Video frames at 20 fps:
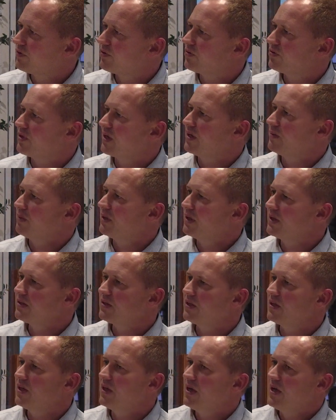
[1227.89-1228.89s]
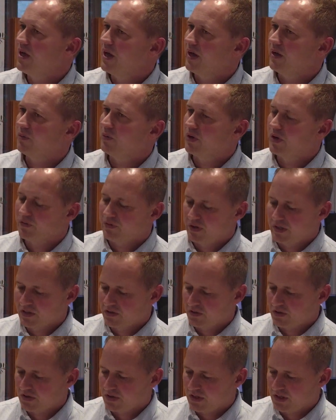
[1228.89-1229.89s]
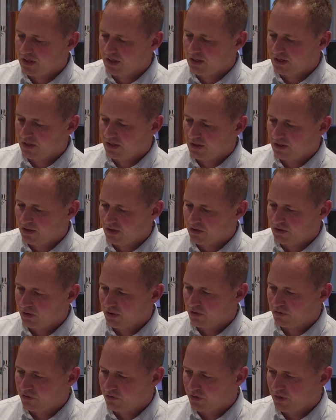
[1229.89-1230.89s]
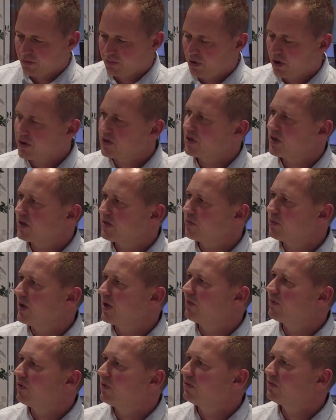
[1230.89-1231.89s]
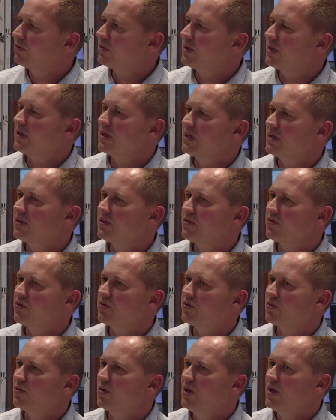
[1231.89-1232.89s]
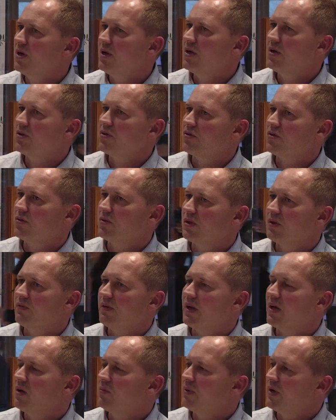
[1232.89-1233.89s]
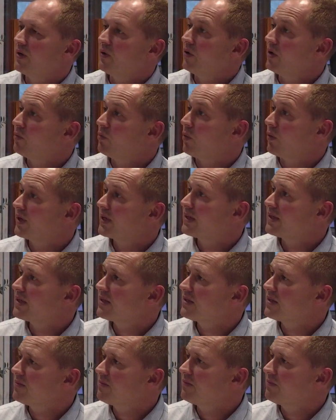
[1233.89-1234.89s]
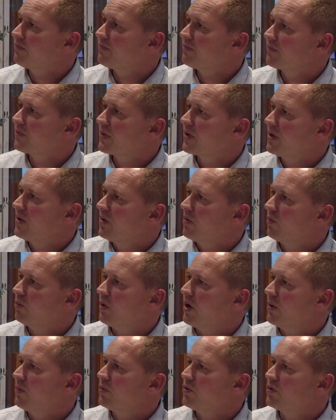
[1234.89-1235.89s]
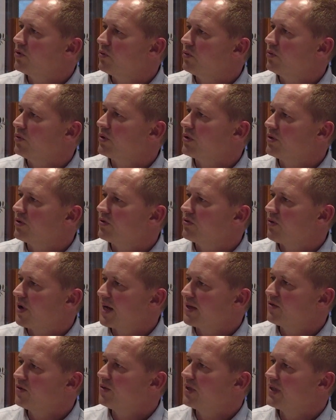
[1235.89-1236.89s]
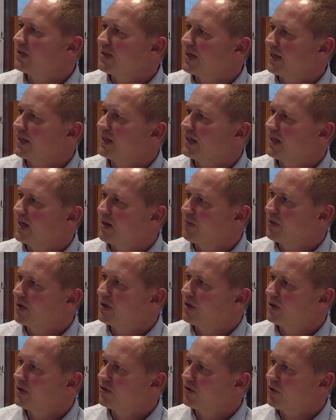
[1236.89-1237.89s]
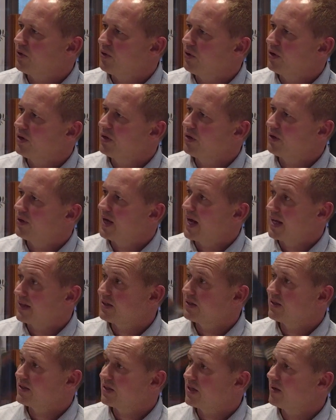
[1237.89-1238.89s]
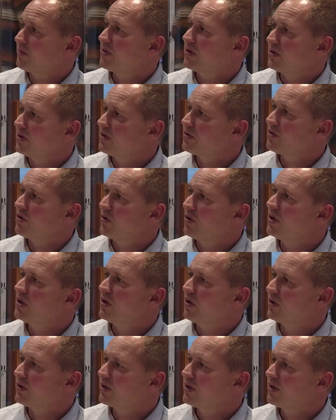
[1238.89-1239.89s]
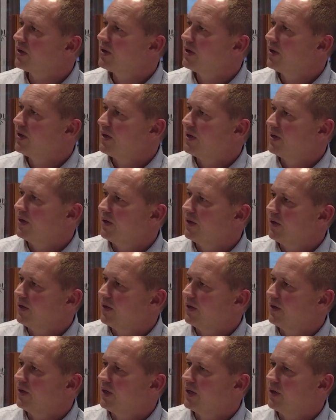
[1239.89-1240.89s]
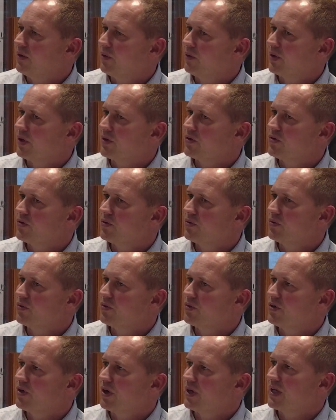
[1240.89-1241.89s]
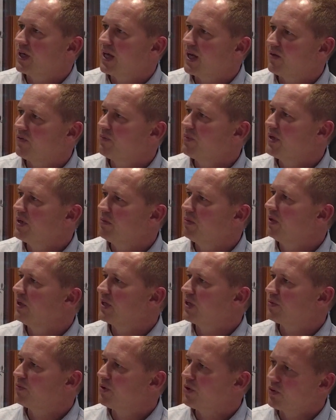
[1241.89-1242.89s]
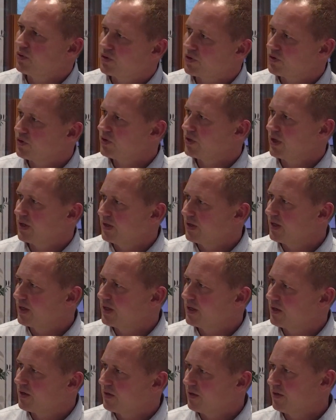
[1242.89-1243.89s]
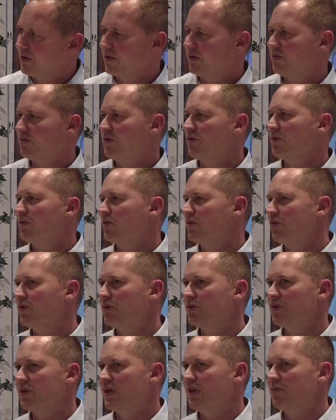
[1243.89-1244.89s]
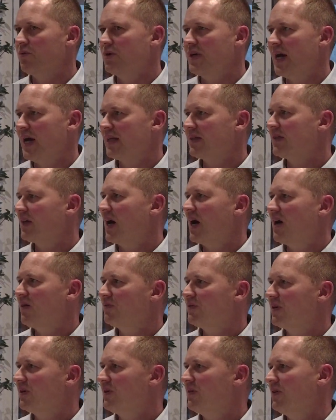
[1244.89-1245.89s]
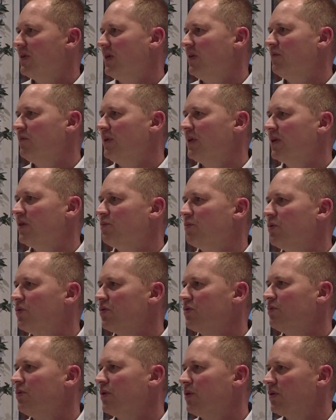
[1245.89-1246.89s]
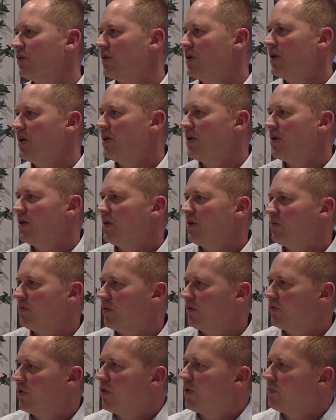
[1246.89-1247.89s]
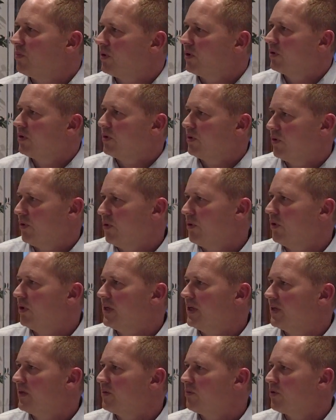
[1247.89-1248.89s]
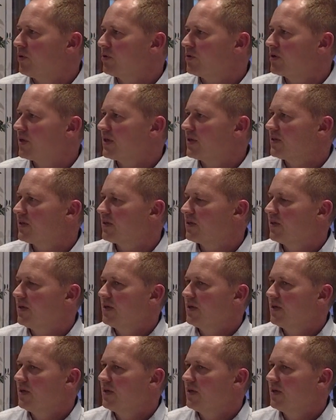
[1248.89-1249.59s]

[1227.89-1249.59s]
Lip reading: Sustainability. And one of the interesting projects we are involved with is to develop an early warning system where you would try to detect chemicals early on, hazardous chemicals early on, in order to not have people exposed and then you could say react after they have been exposed, but preferable early in the process.